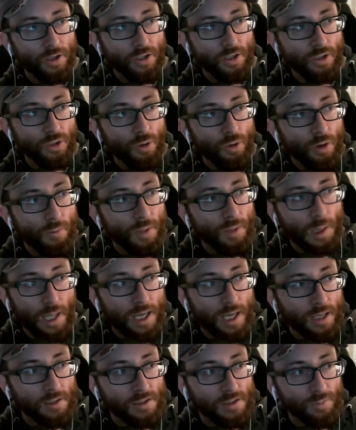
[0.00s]
You can be
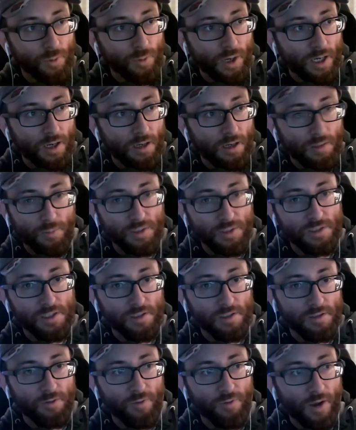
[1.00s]
late in spring and it can be
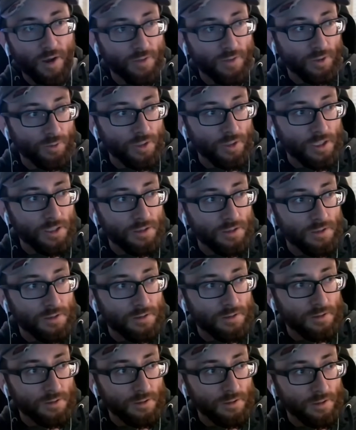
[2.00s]
65
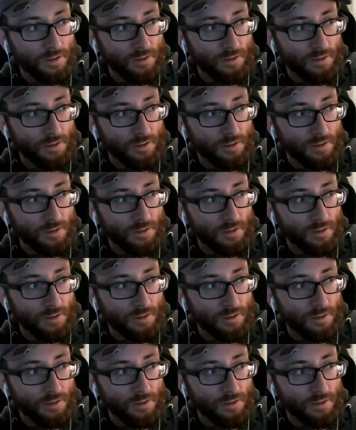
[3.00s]
degrees